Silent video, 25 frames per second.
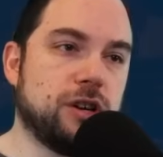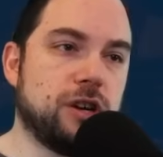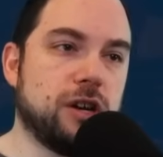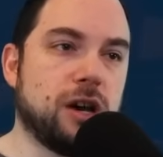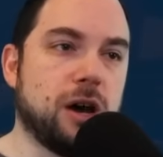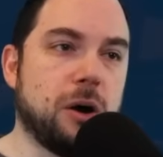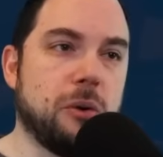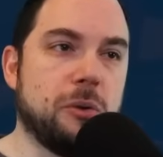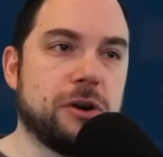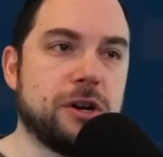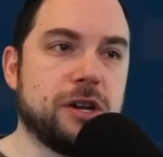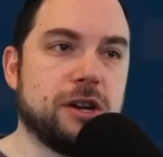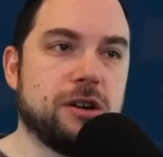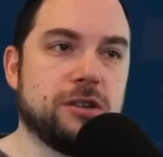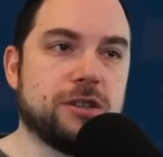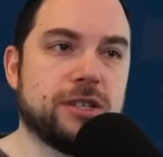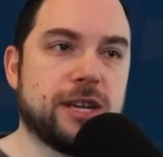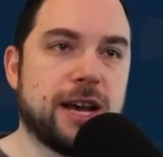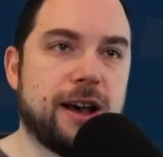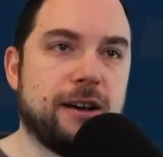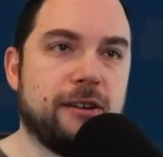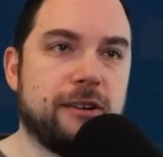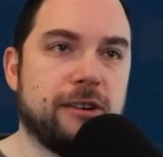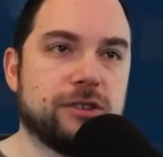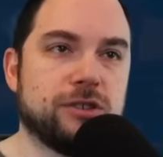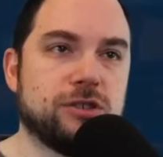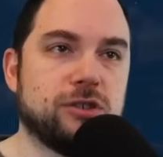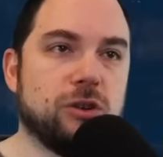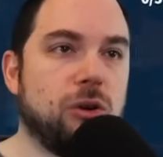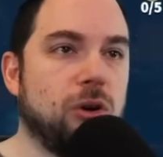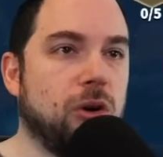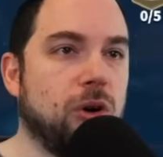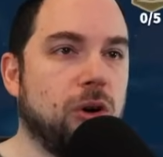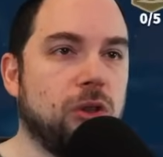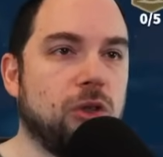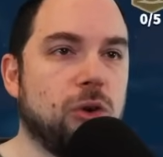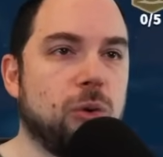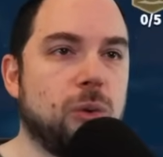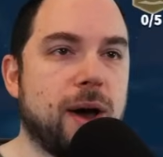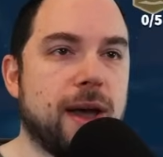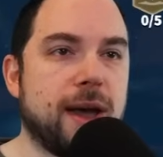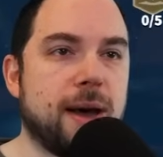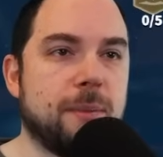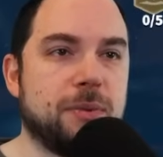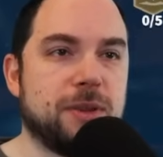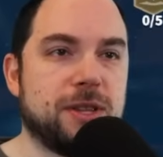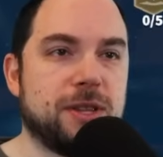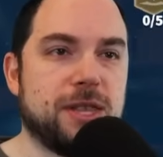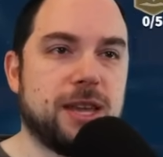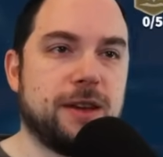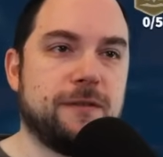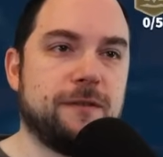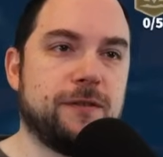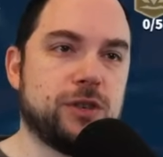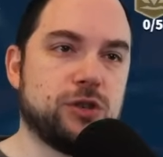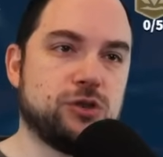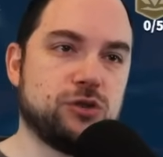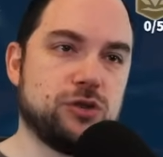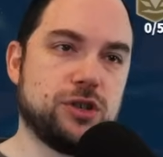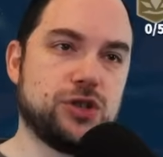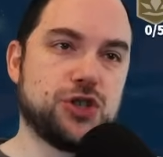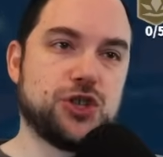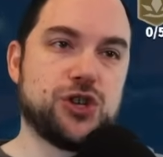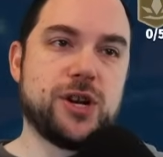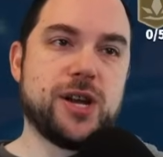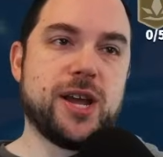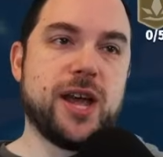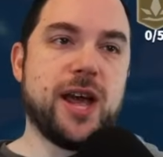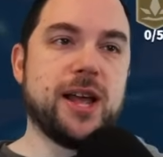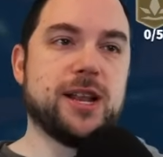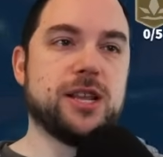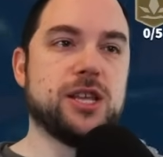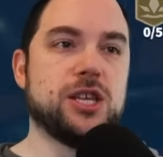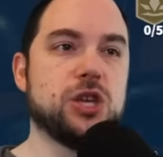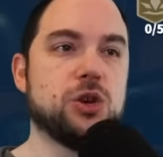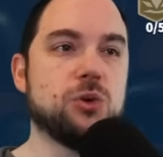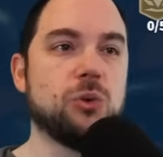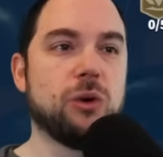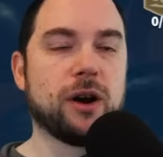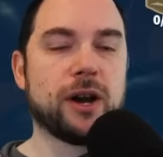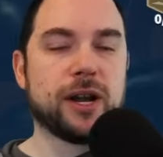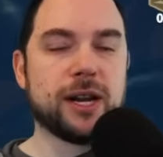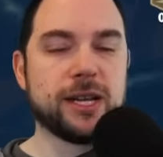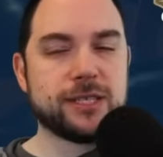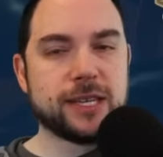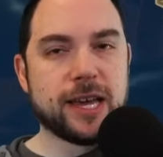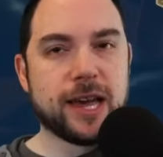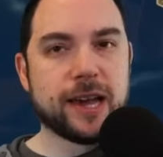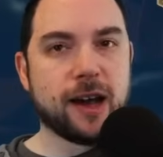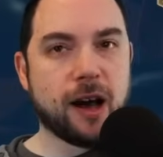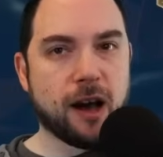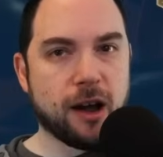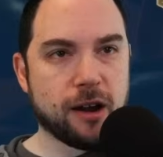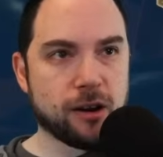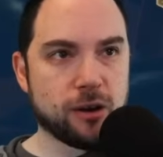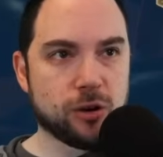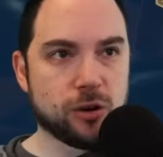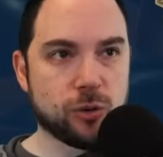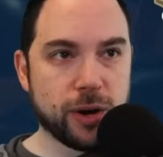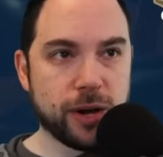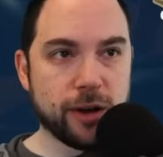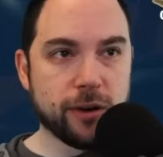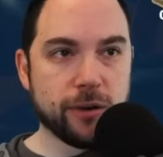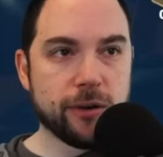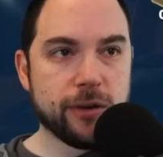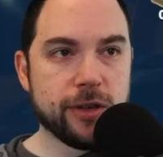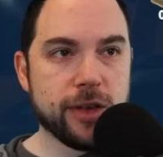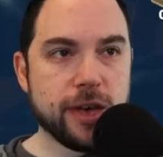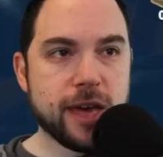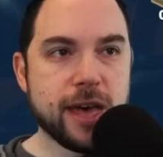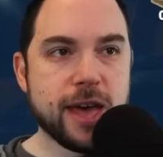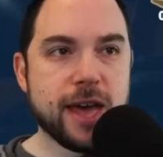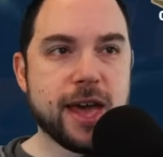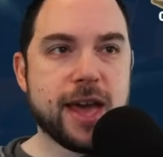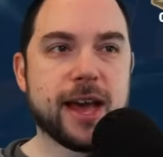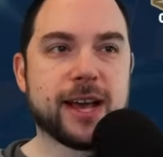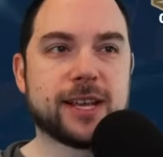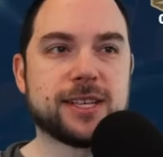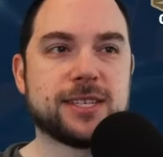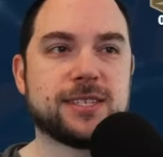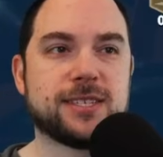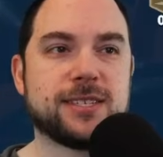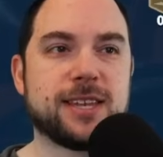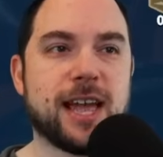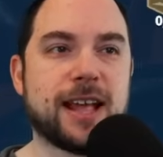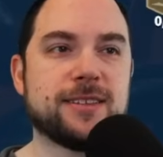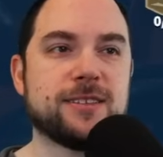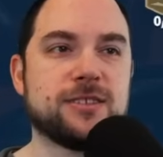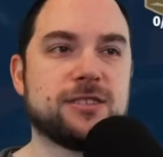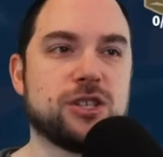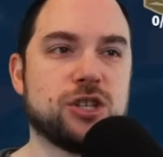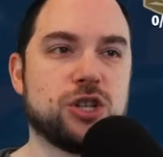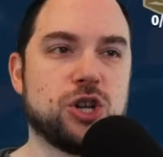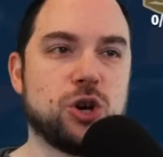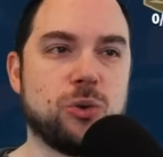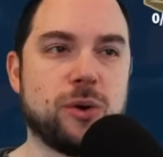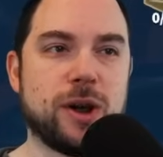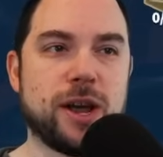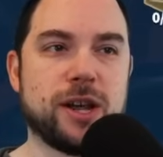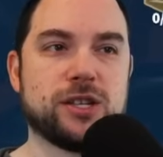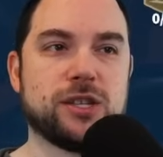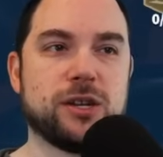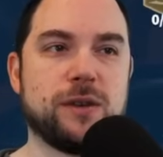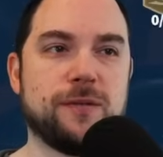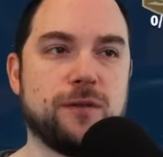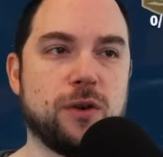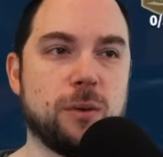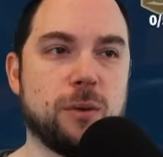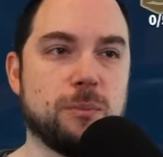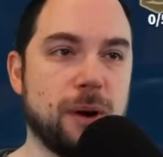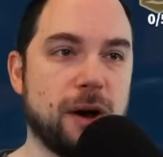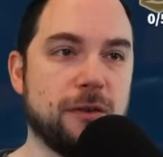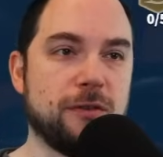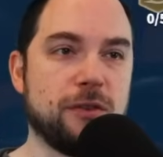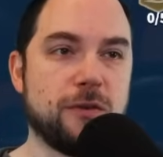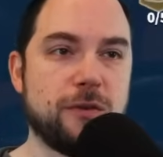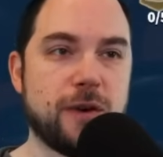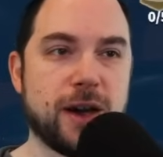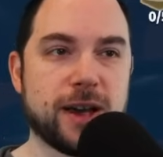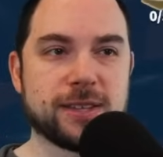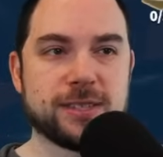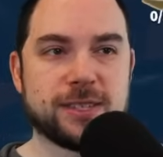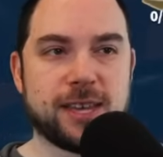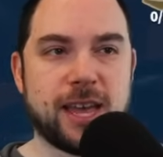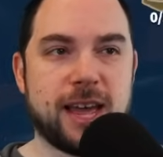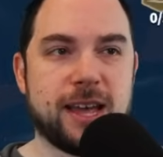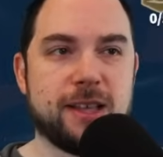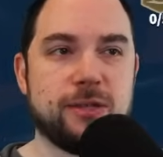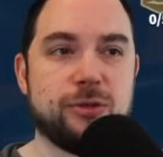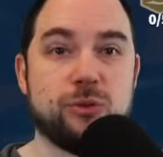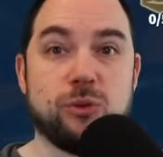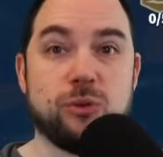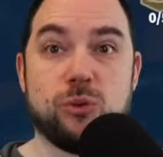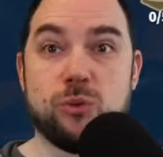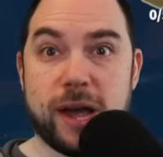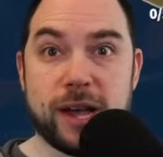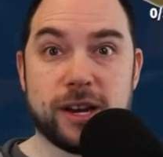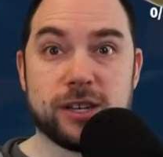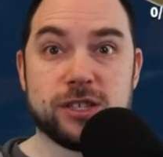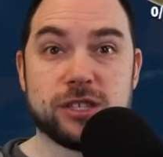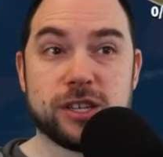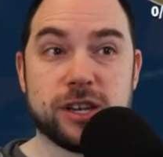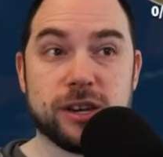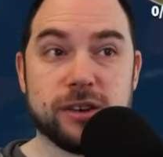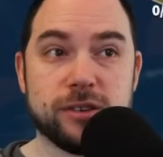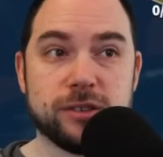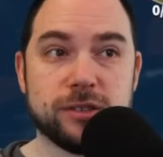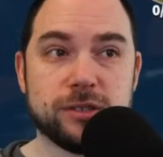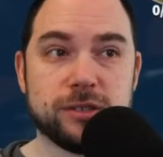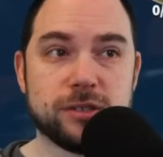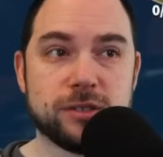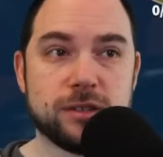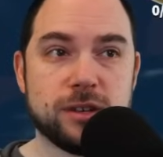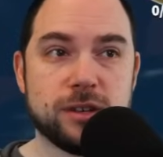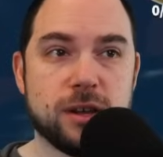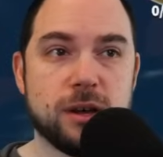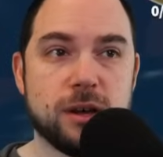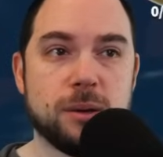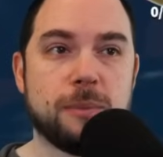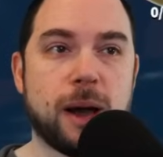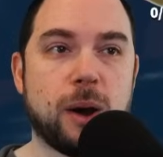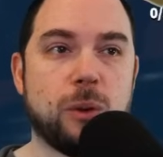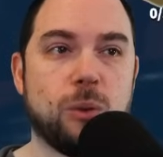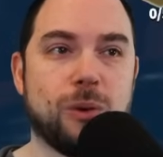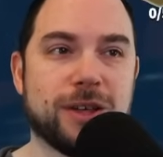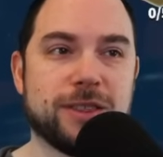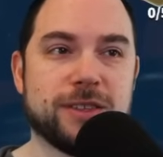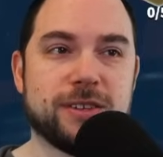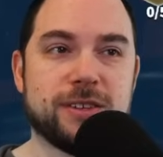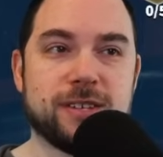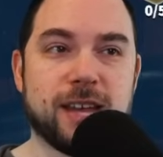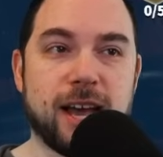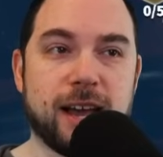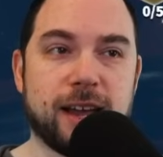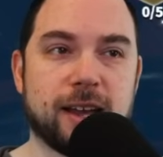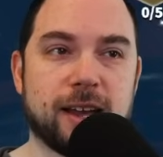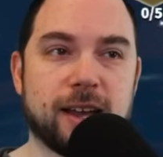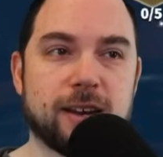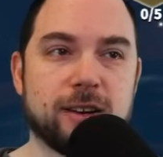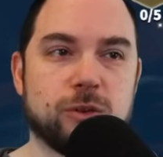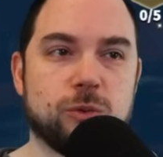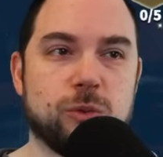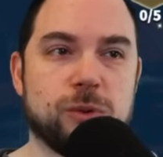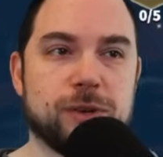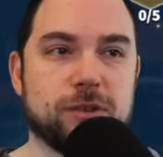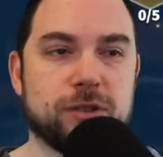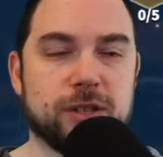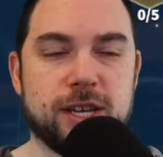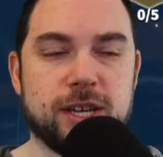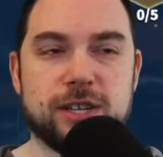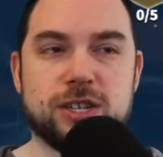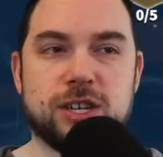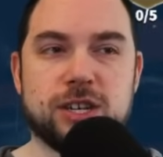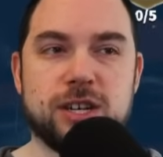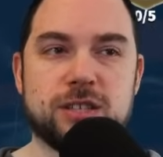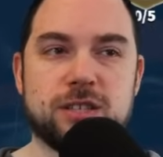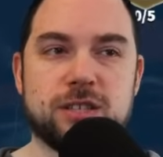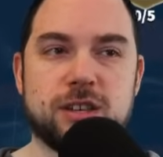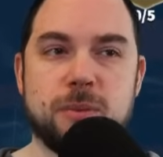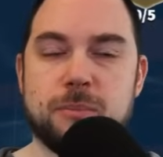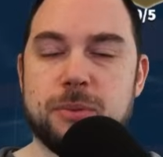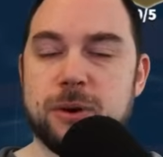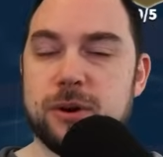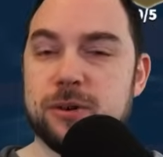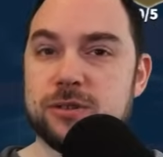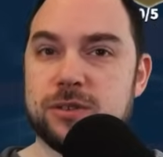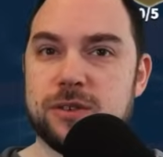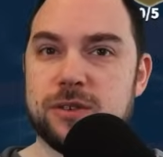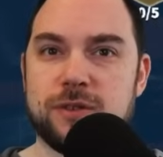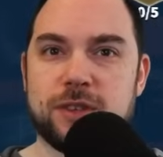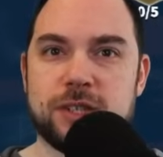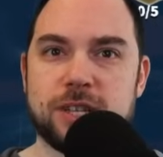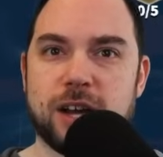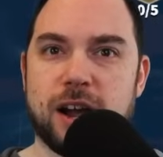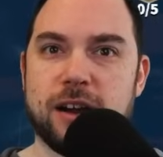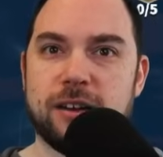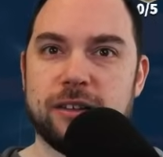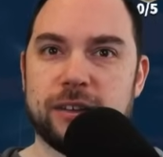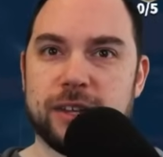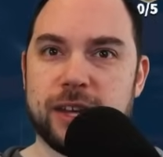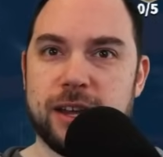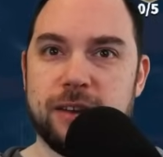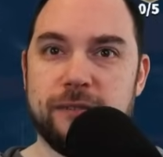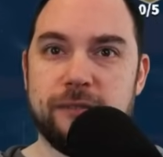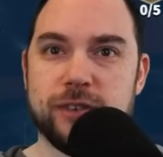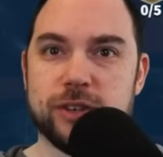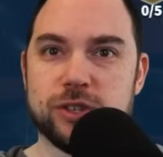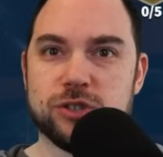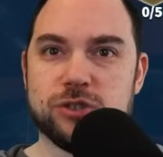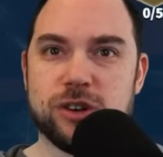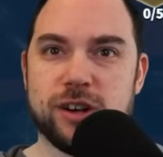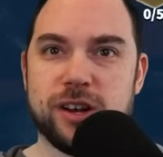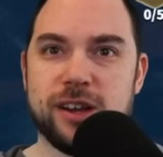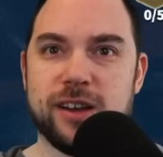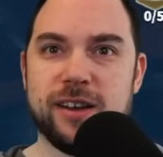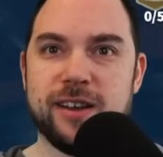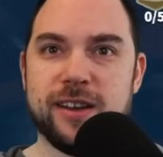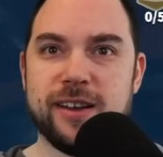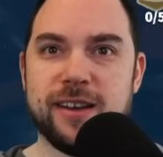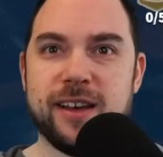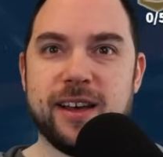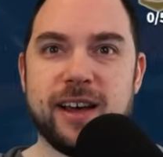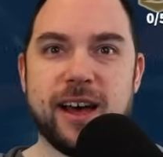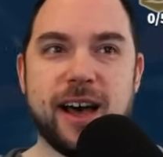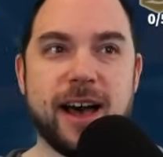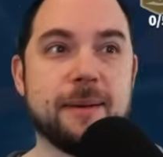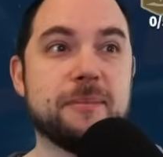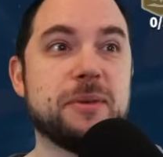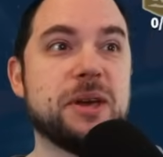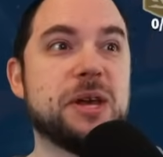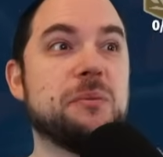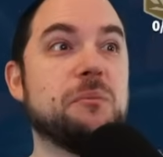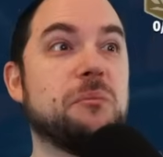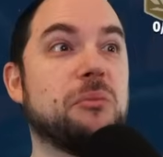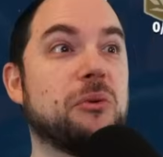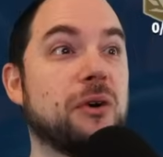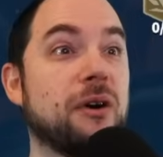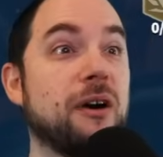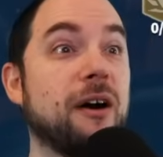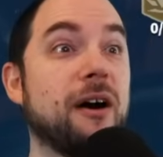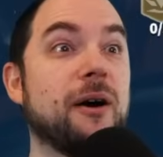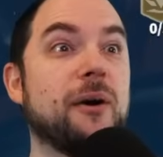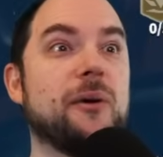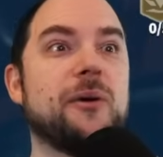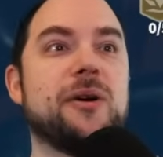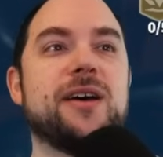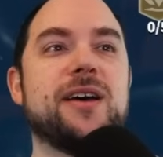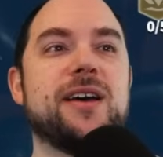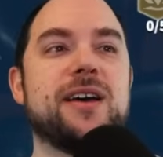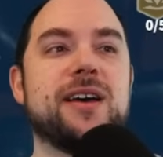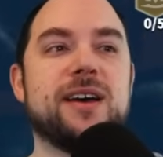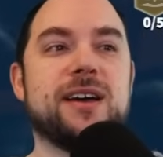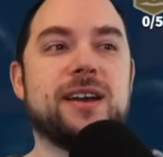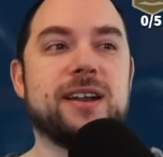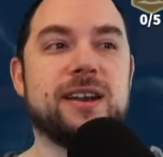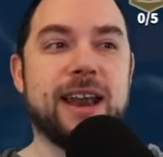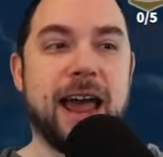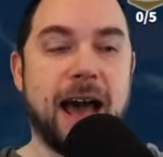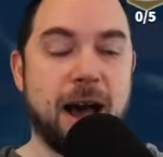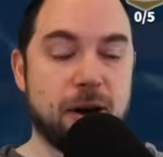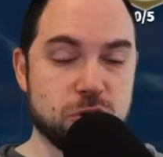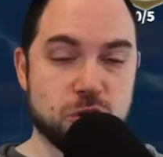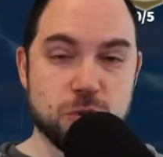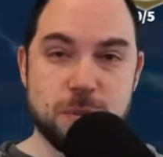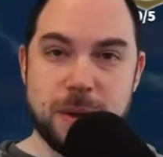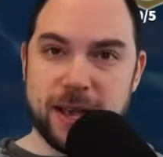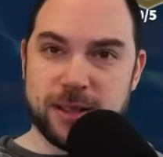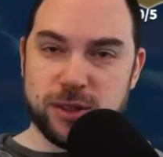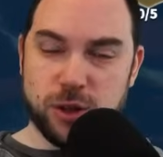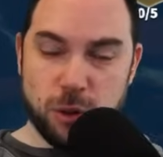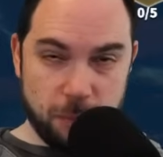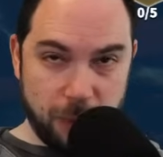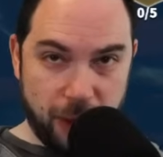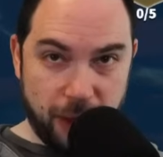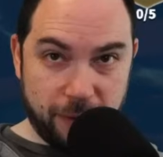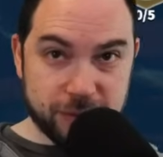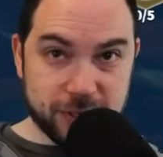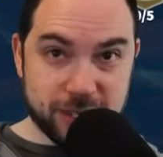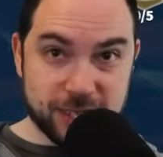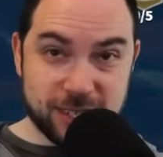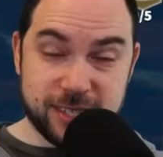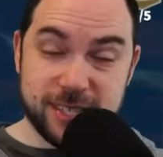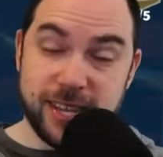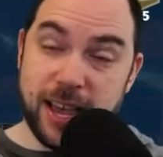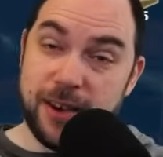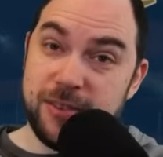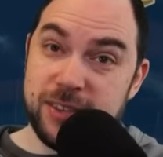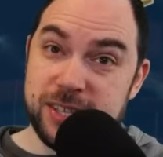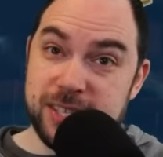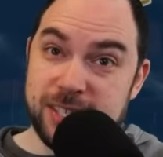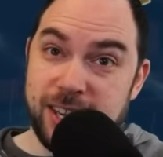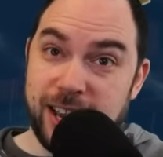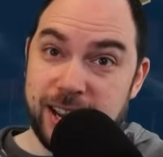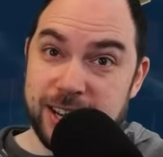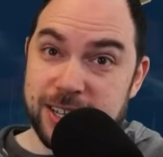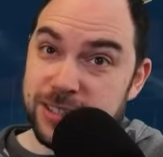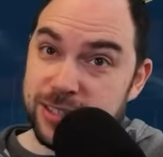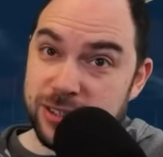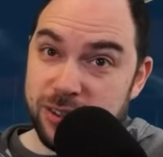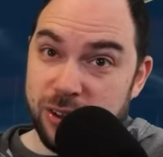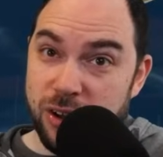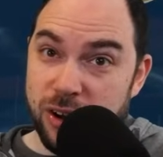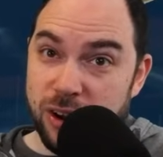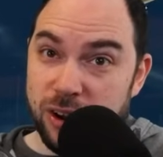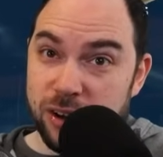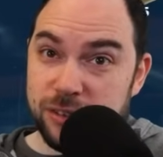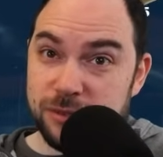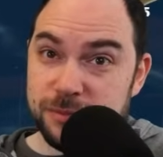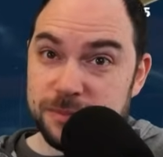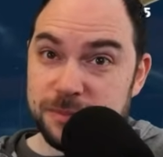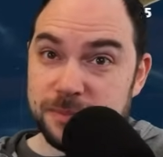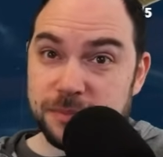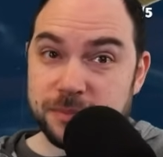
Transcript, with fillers: going to go into your talents all the way up into the infantry tree, and you are going to take Iron Will. Extends the duration for buff effects gained through rage skills by 1 second when your legion is composed of entirely infantry. I mean, bro, now you make the buffs 7 seconds long.